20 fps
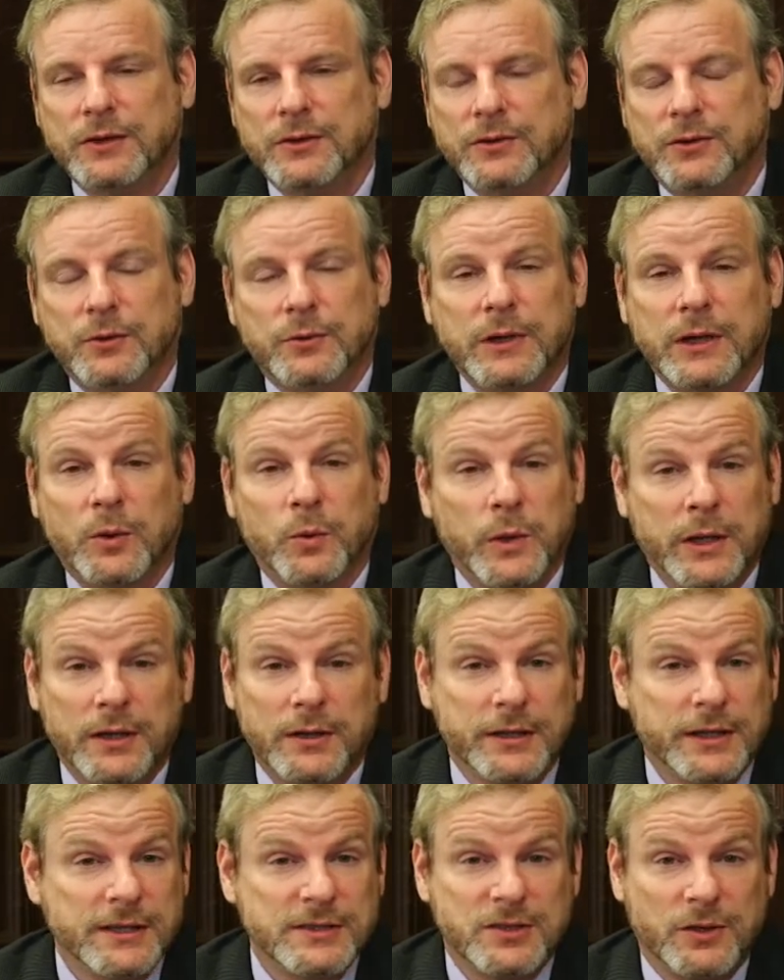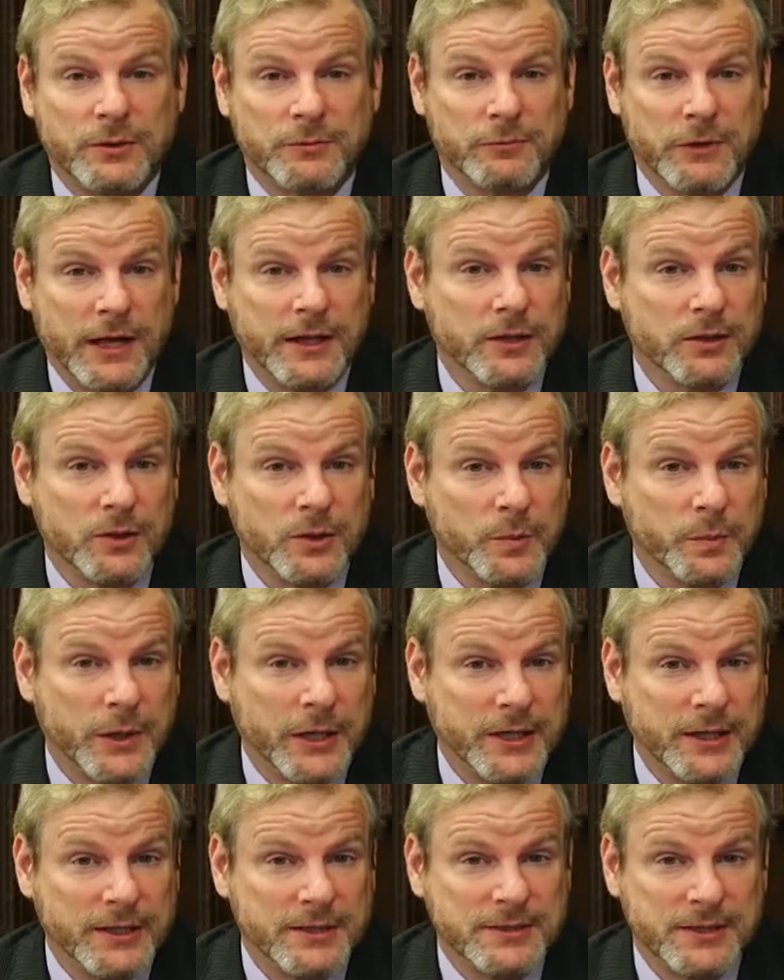Doing wheelies on regular
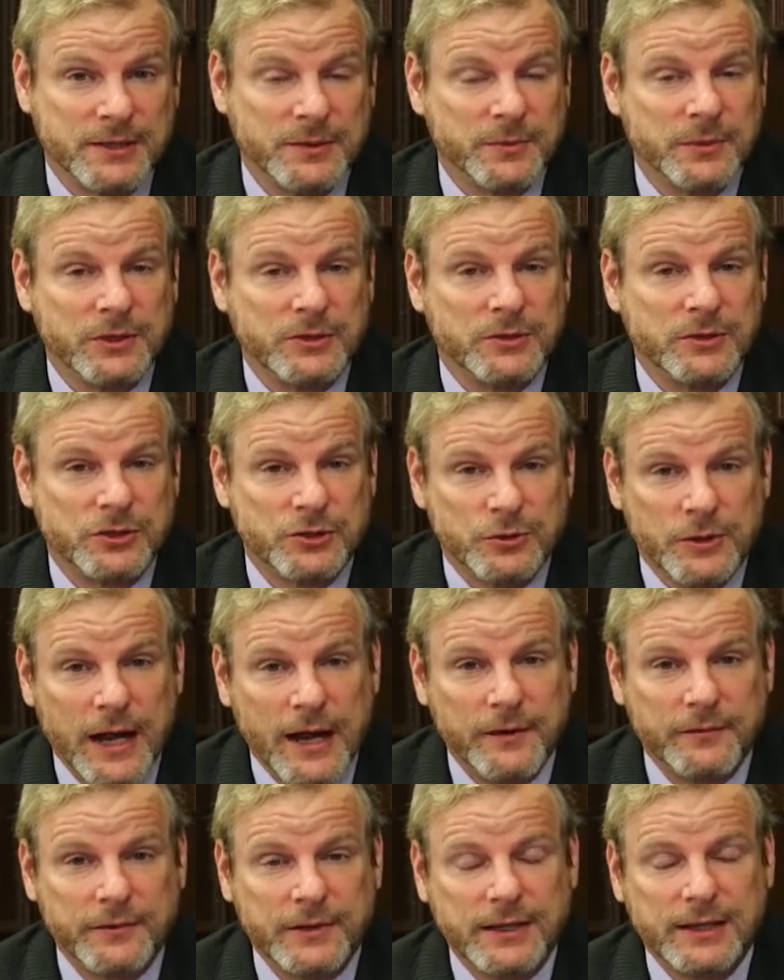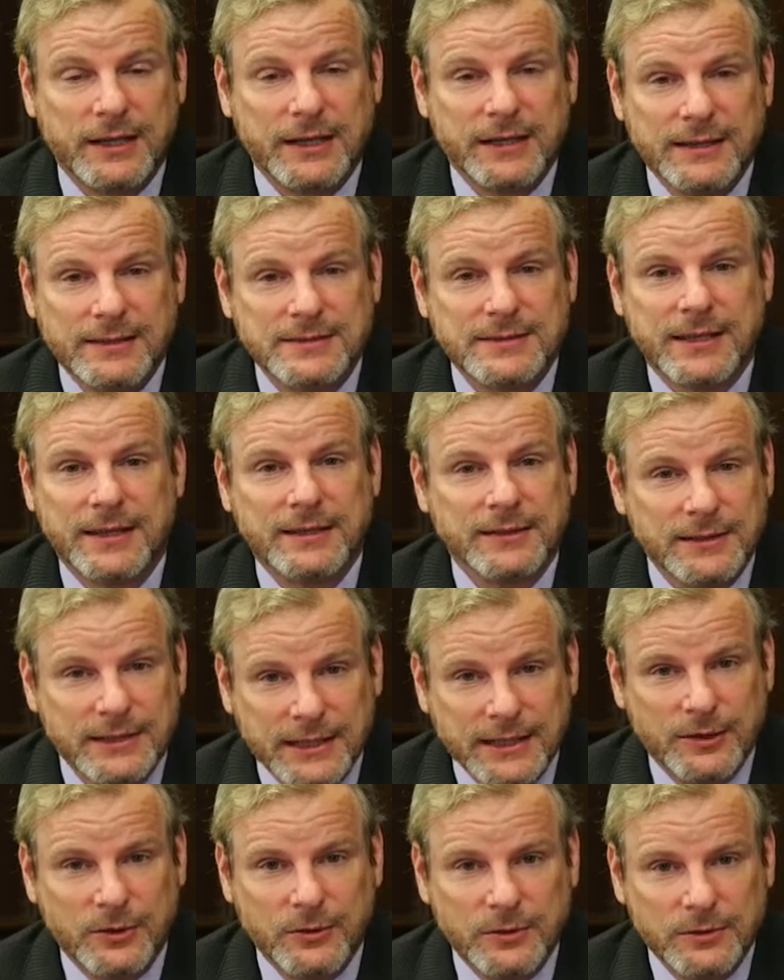bikes in the middle of traffic is
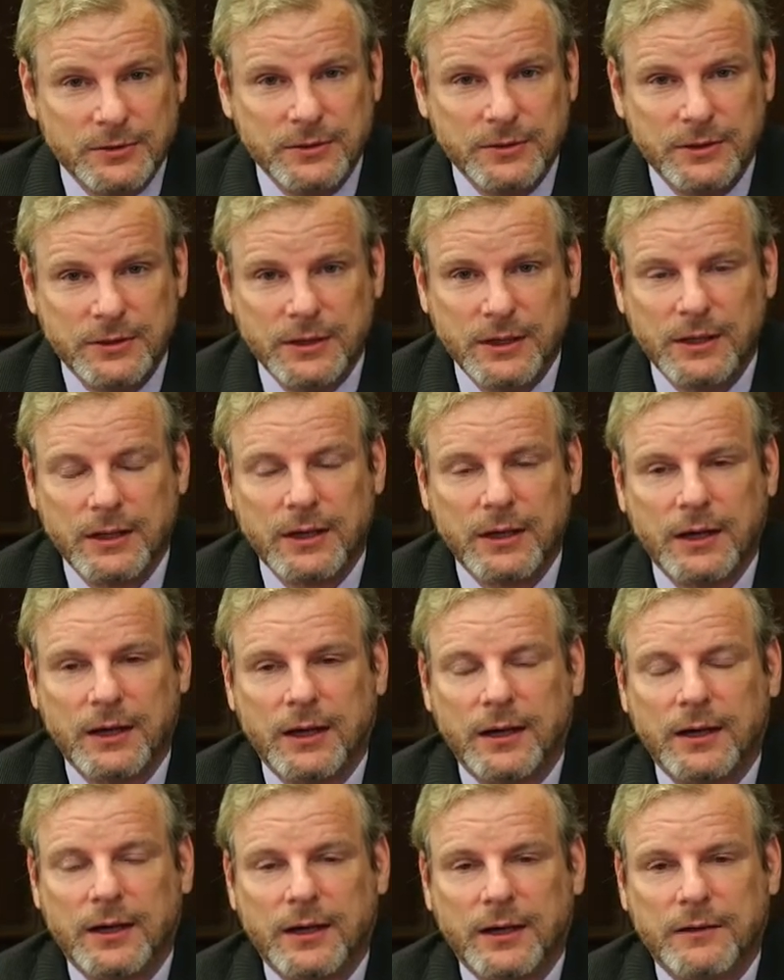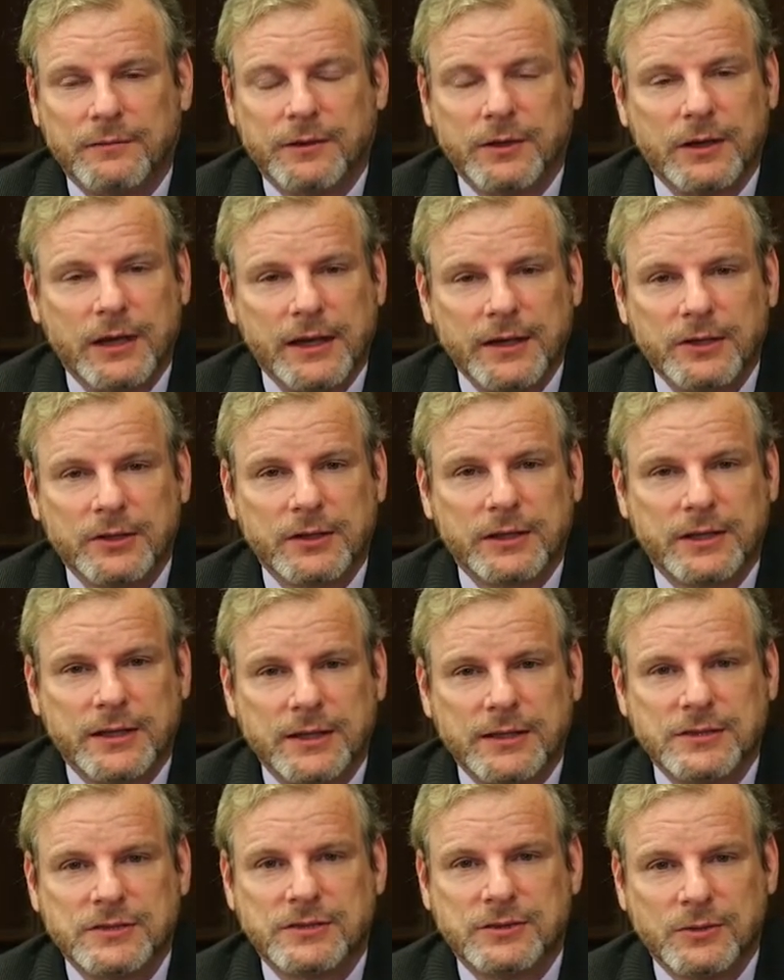illegal. If you're letting your
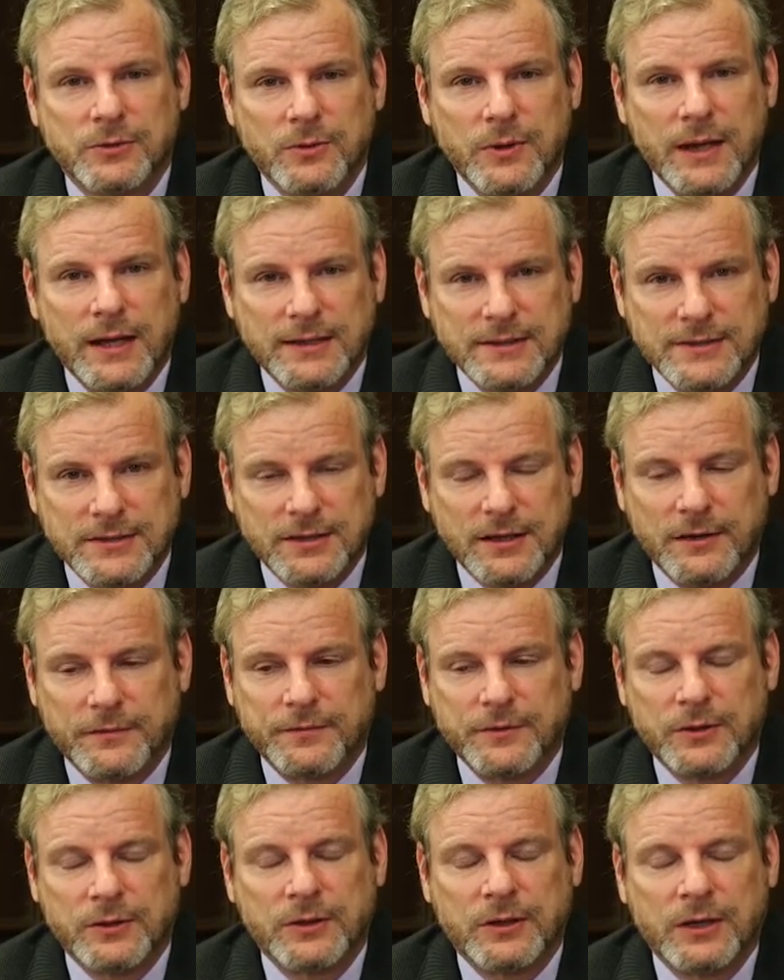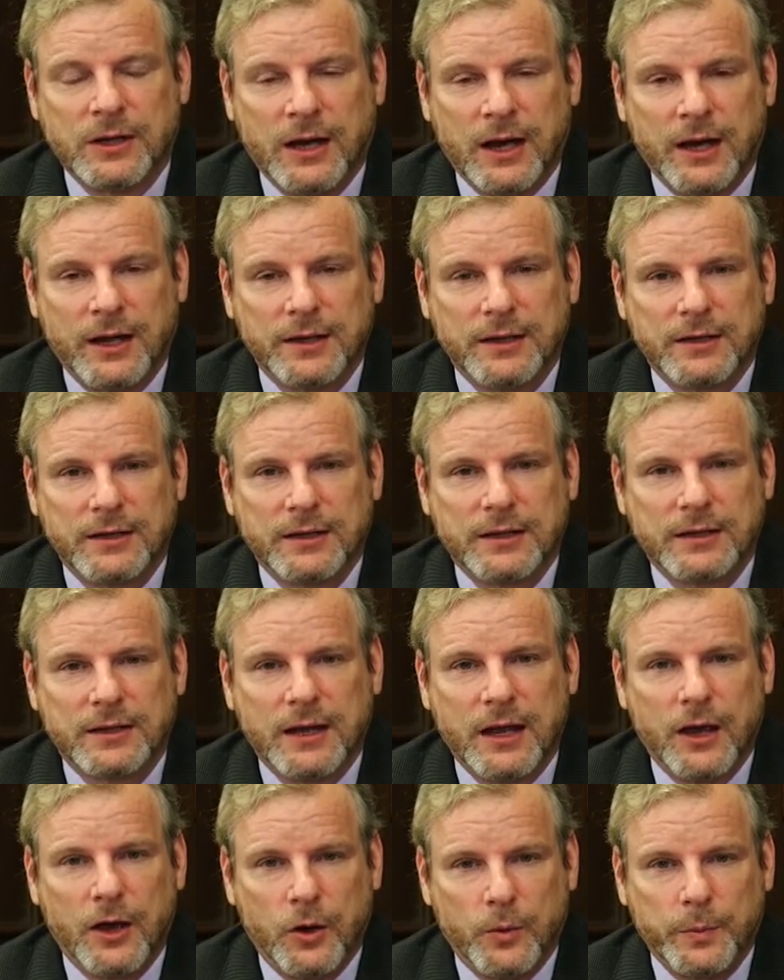kids do that stuff, you're not
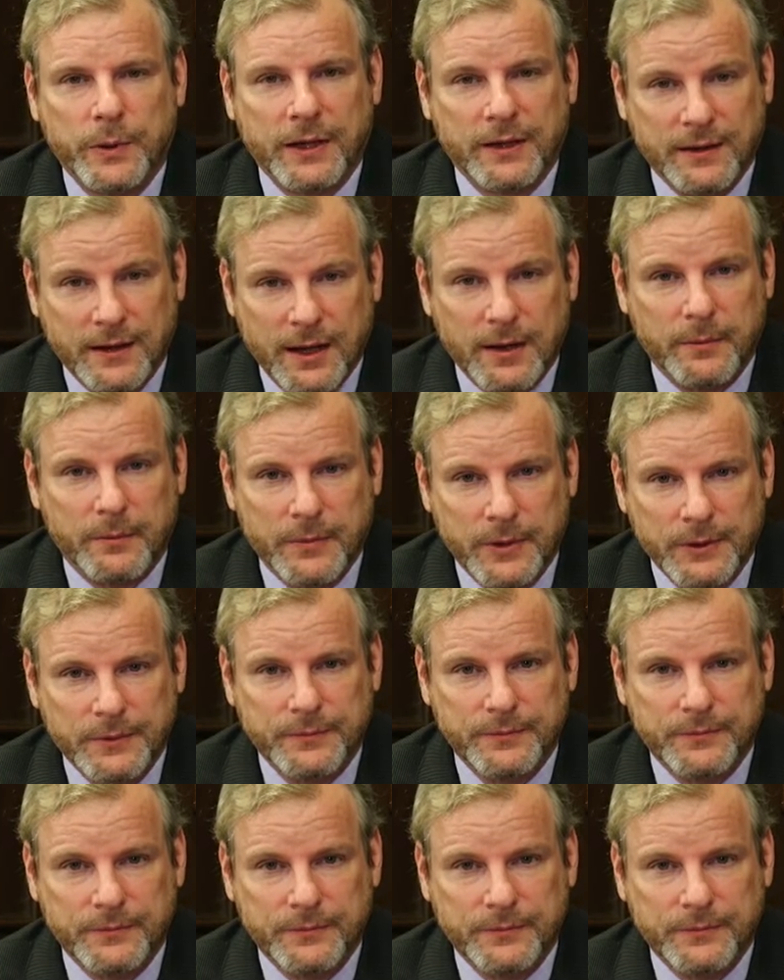helping them.